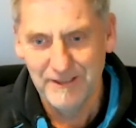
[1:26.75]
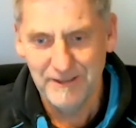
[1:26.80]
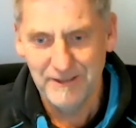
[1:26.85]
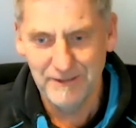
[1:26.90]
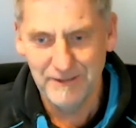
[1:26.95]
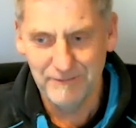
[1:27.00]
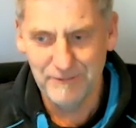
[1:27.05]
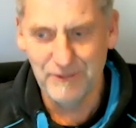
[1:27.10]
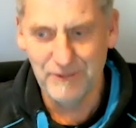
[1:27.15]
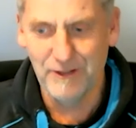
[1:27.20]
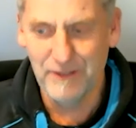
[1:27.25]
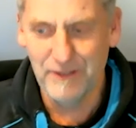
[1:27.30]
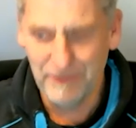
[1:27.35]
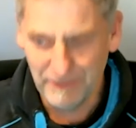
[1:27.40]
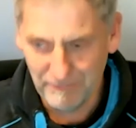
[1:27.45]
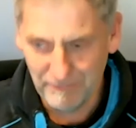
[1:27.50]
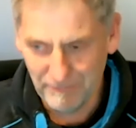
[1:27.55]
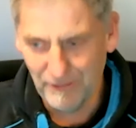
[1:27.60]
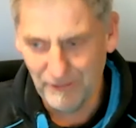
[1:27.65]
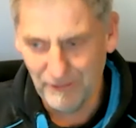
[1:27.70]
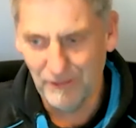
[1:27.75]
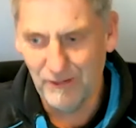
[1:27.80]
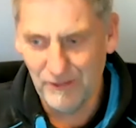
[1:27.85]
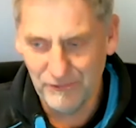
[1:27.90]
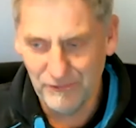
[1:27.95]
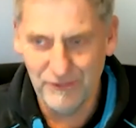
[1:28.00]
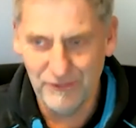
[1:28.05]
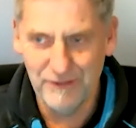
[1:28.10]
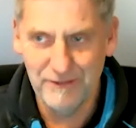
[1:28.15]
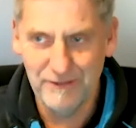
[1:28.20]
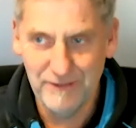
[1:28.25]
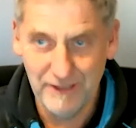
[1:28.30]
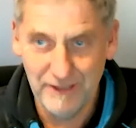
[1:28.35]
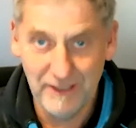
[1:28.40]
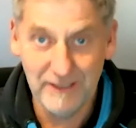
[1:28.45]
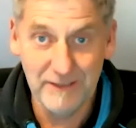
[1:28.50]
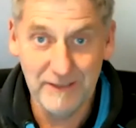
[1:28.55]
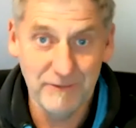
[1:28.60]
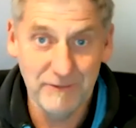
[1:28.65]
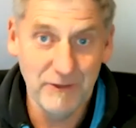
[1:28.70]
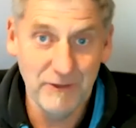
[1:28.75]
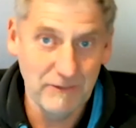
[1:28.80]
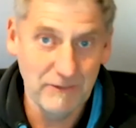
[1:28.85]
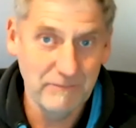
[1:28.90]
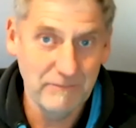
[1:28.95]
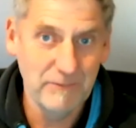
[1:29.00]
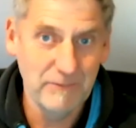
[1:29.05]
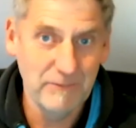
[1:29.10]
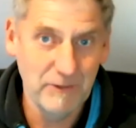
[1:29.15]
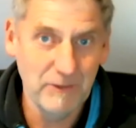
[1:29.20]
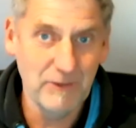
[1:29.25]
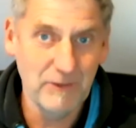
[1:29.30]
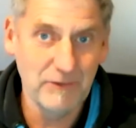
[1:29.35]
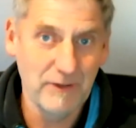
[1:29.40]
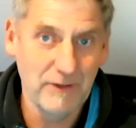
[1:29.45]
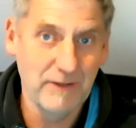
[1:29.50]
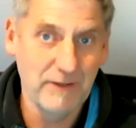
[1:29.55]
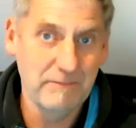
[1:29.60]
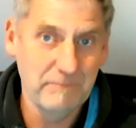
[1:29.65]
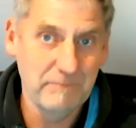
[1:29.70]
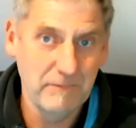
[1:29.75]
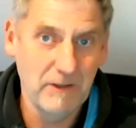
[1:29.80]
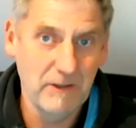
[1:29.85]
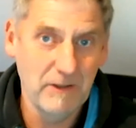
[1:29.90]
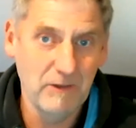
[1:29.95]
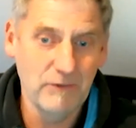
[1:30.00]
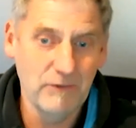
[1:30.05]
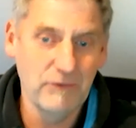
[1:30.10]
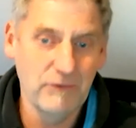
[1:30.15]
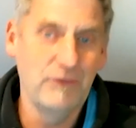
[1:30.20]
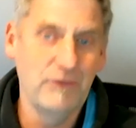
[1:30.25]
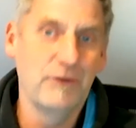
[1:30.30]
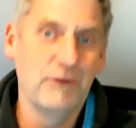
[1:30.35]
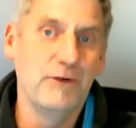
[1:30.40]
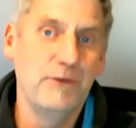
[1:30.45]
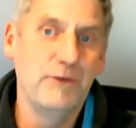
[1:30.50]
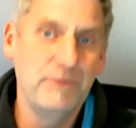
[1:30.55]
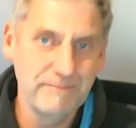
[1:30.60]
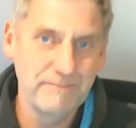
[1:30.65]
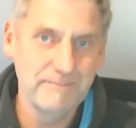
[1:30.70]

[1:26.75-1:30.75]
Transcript: realize that you've got a lot to do.